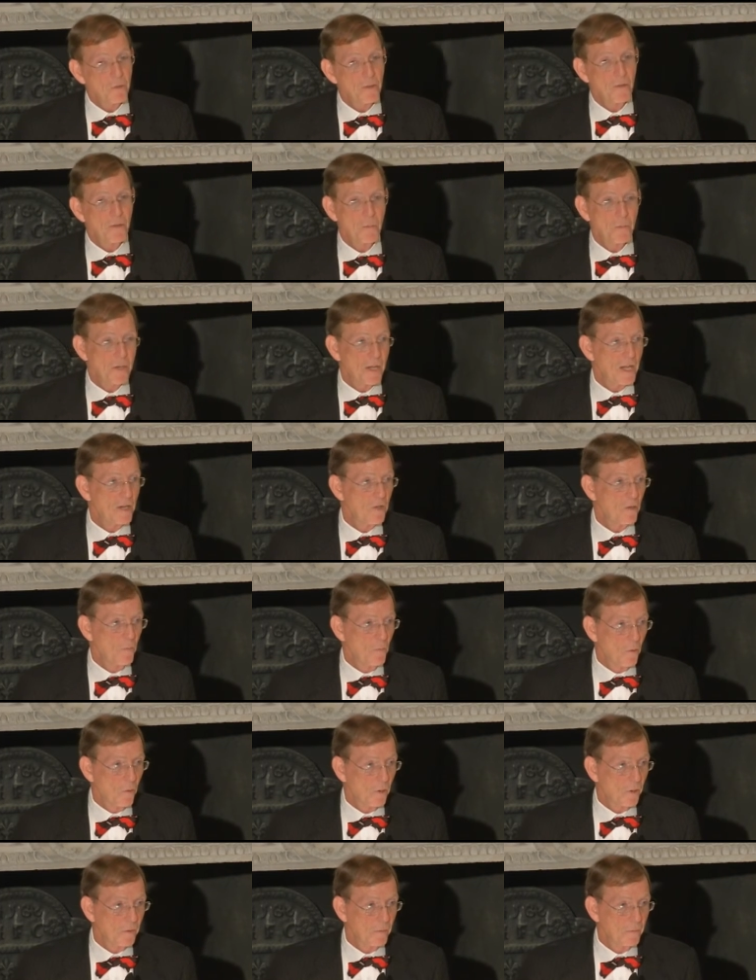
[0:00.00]
with him Daniel
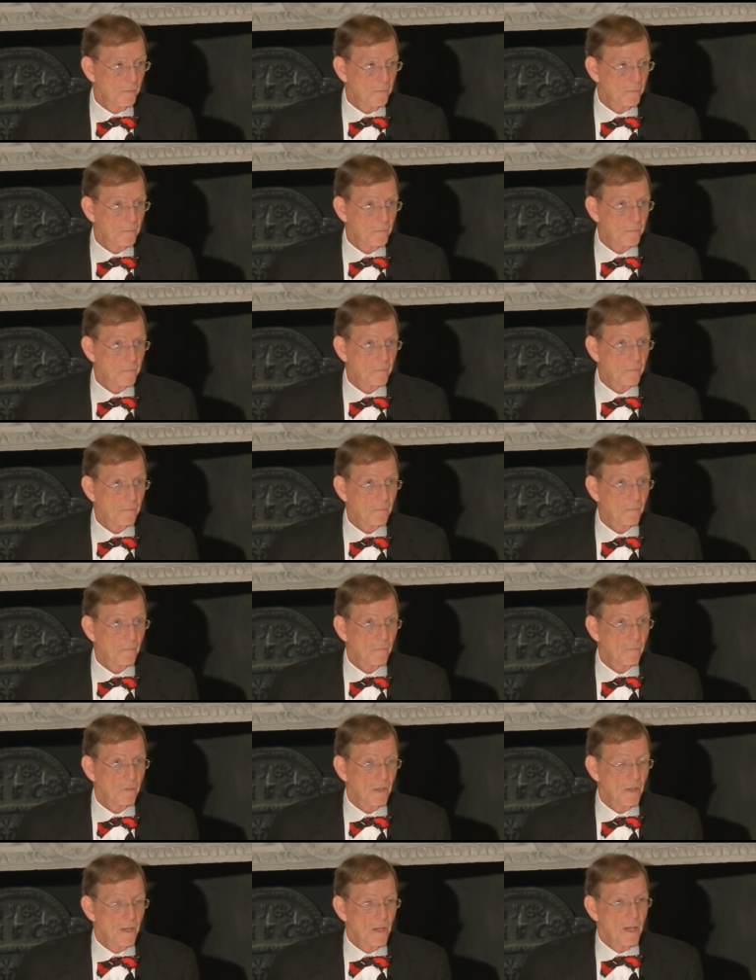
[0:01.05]
Morgan,
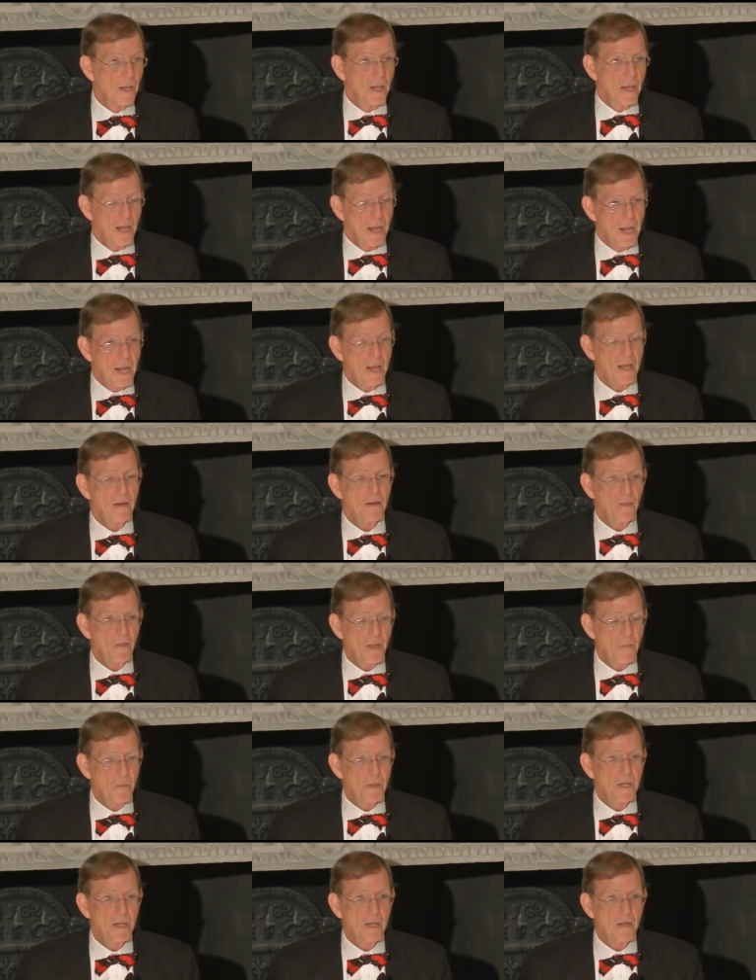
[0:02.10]
and they
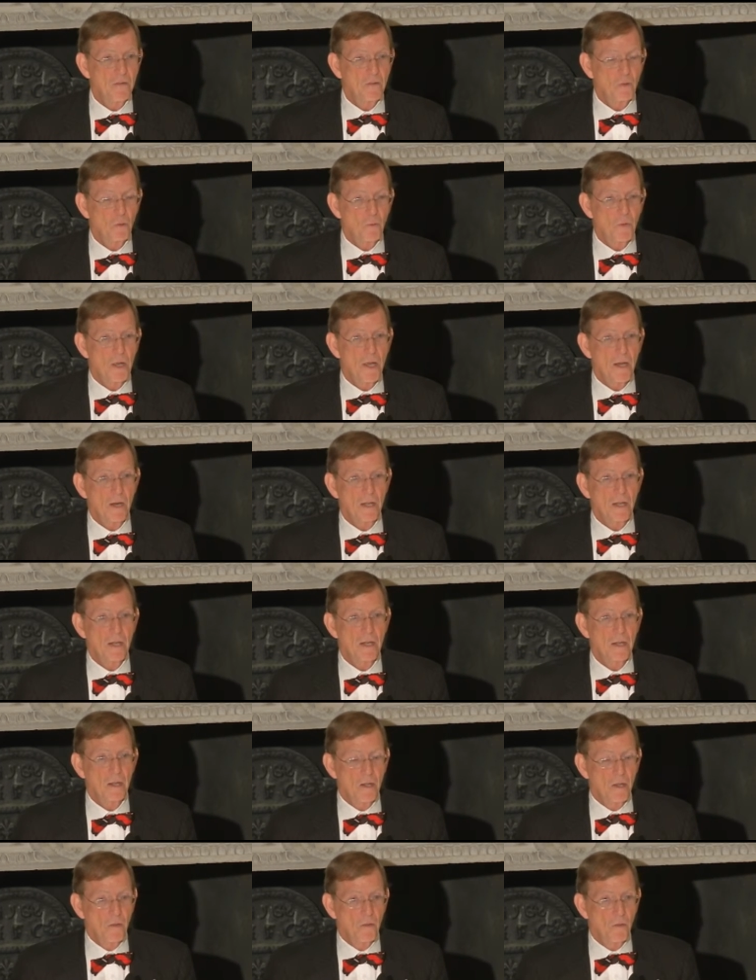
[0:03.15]
began to rally
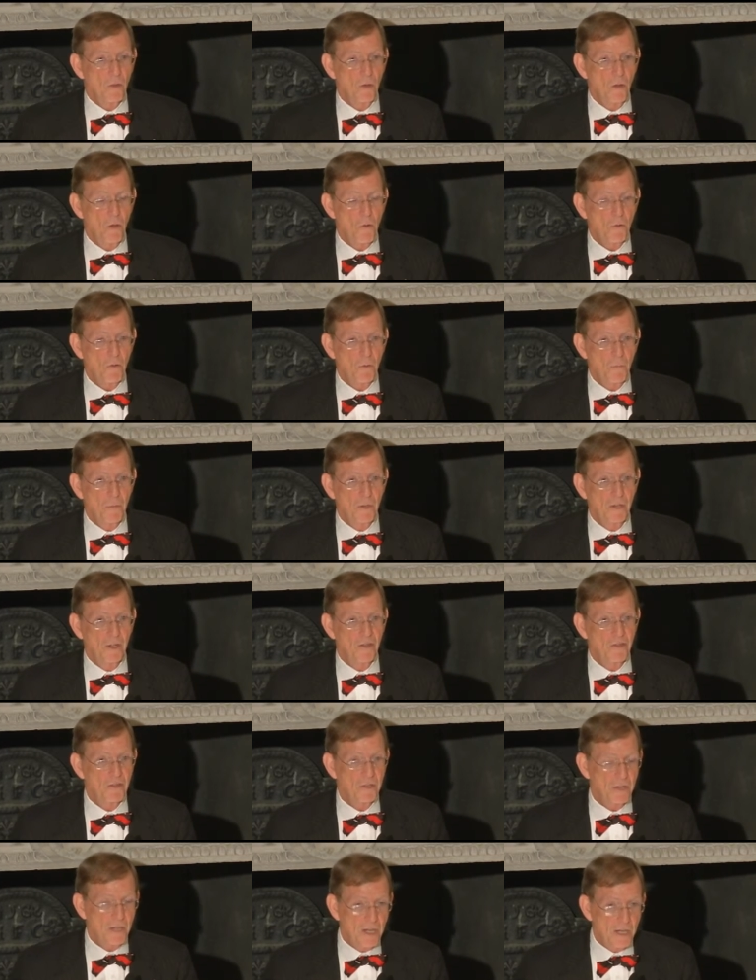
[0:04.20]
the local
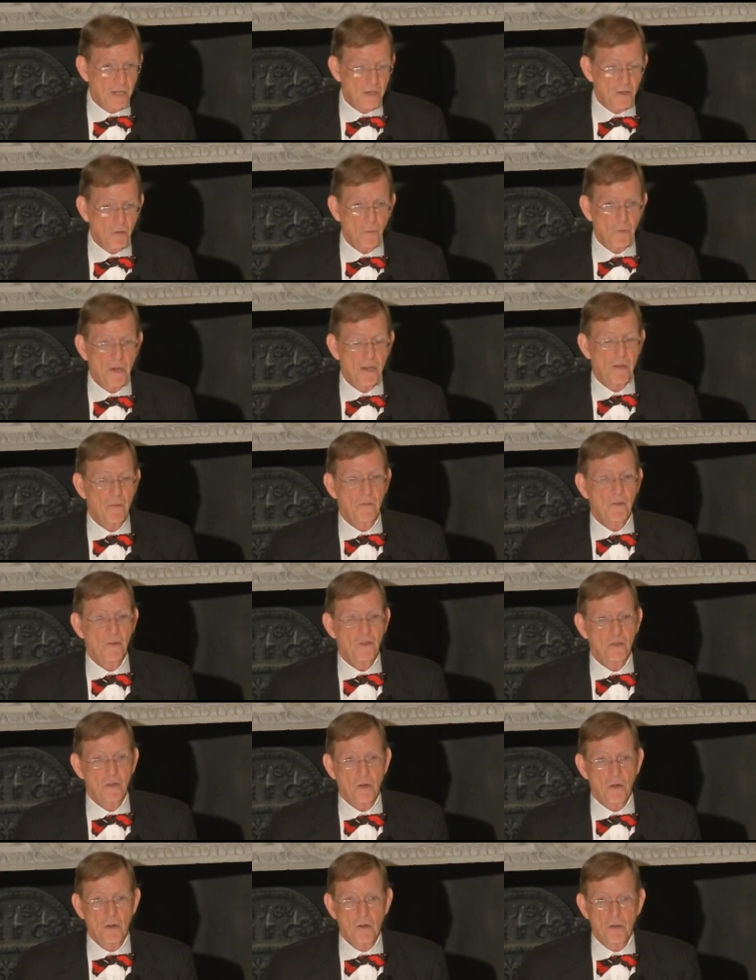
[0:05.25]
militia in and around the
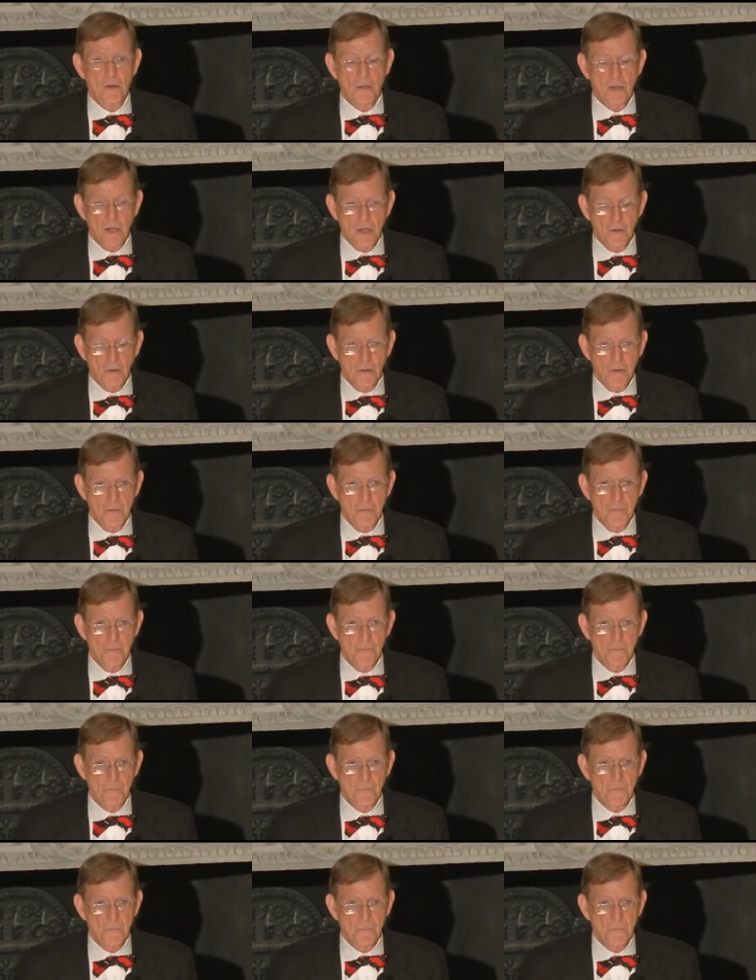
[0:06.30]
Charlotte area.